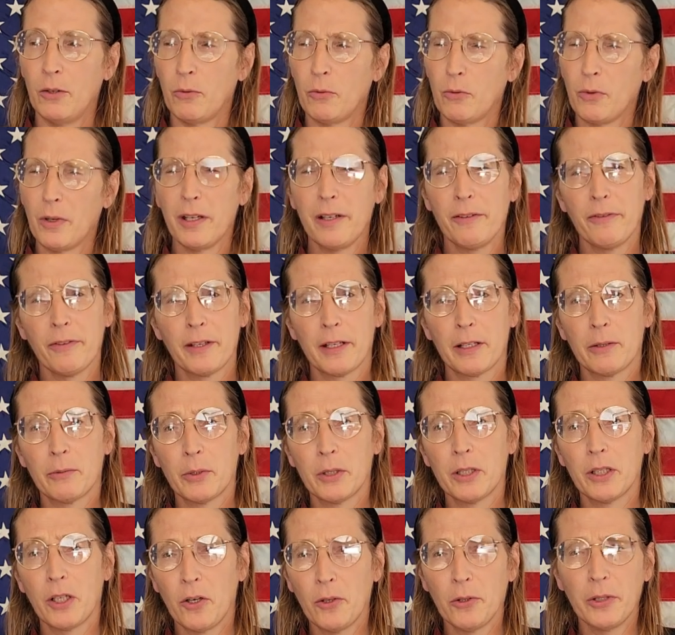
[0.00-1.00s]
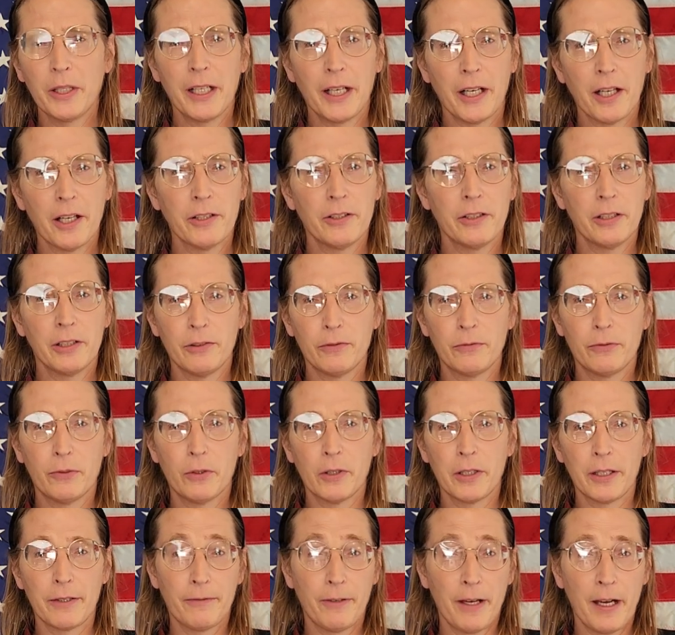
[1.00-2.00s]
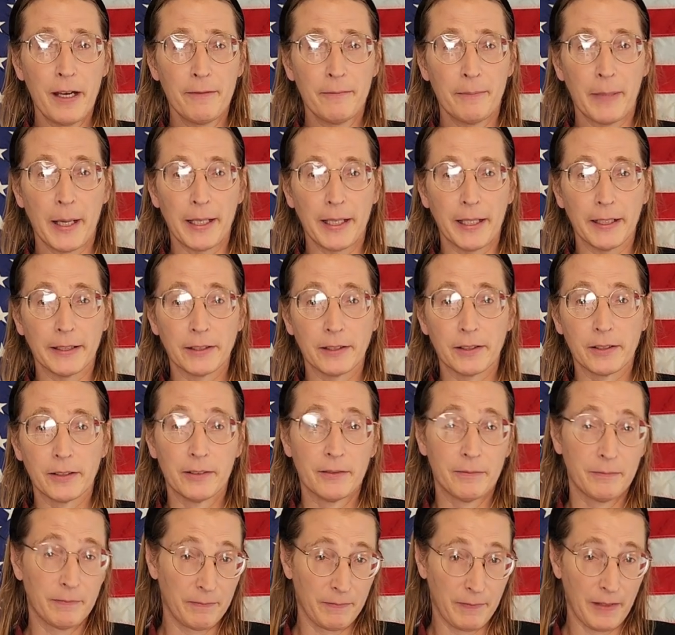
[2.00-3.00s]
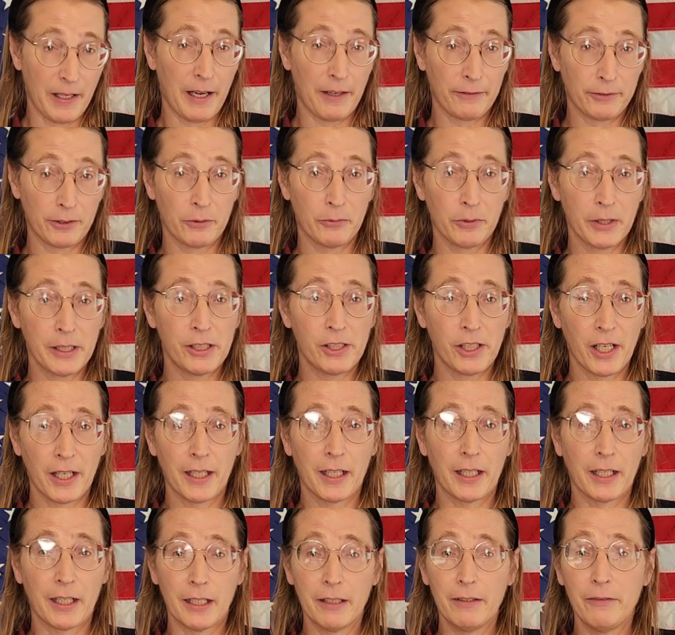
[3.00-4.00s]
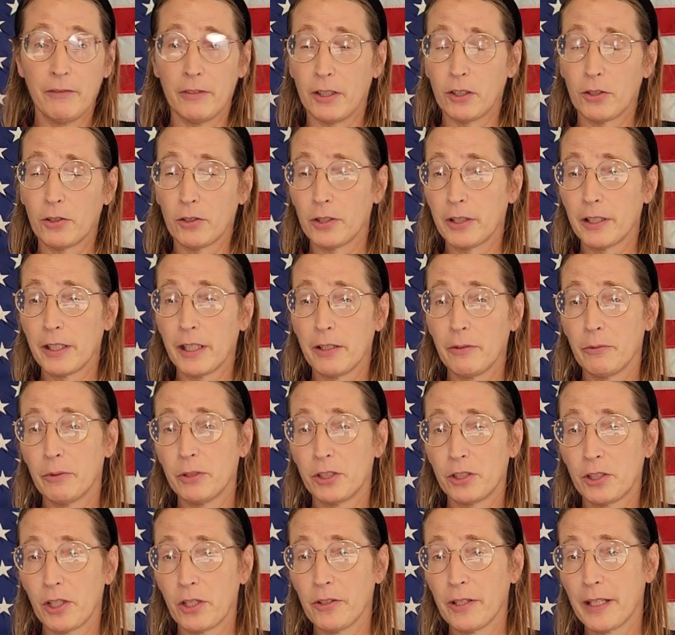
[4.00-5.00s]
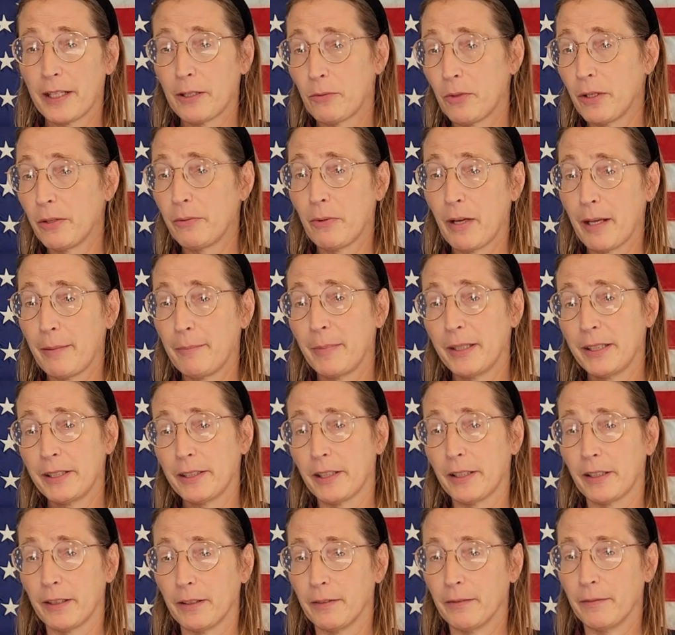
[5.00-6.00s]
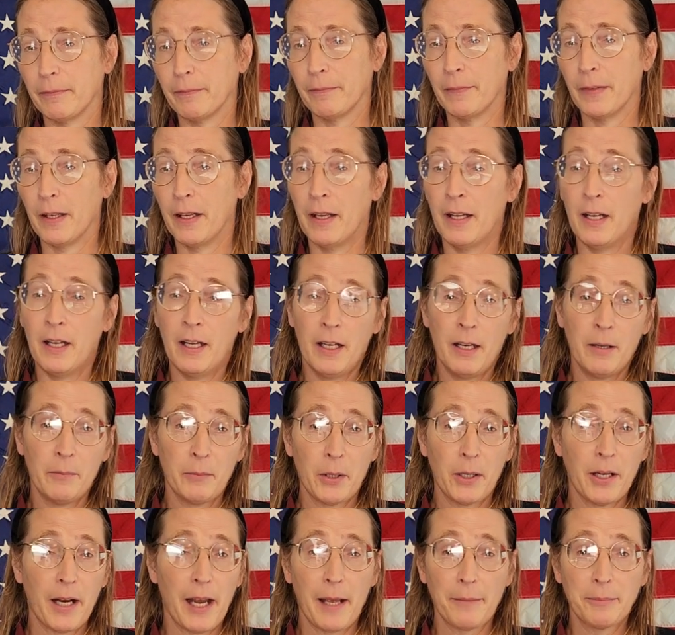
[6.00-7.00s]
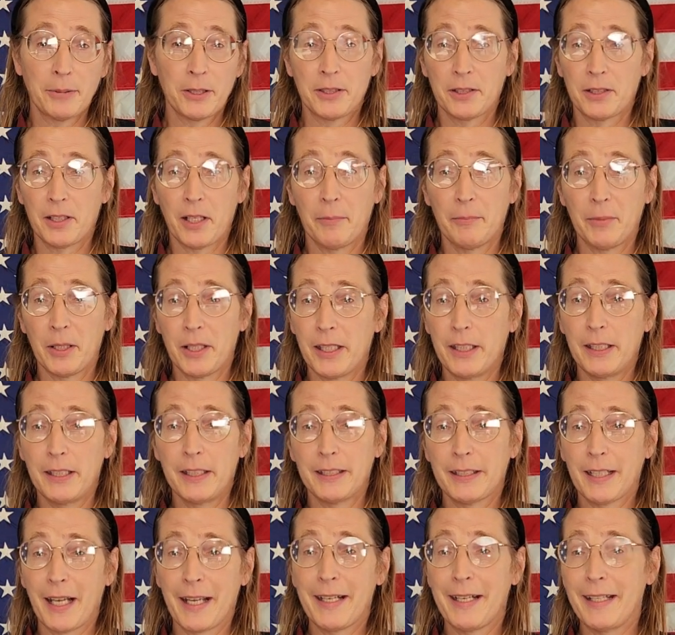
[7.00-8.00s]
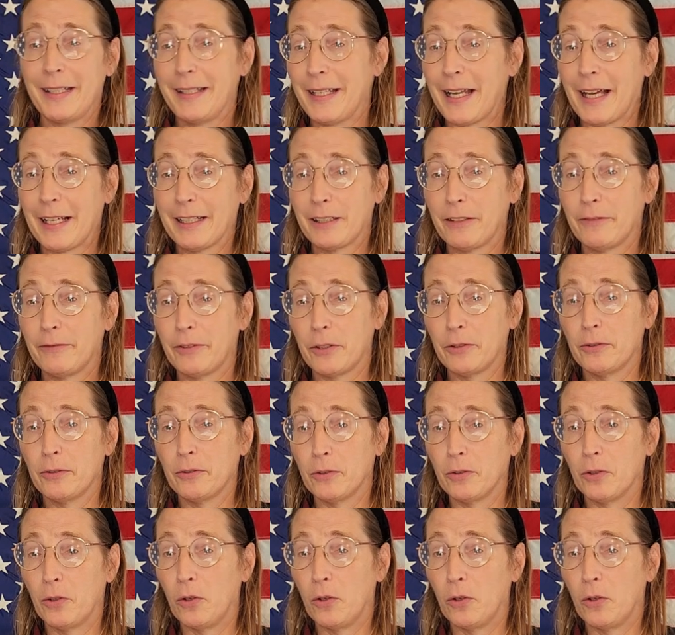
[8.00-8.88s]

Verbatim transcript: What if there were only 145 ballots? After rechecking inventory, it would show that one went missing. Perhaps somebody decided not to vote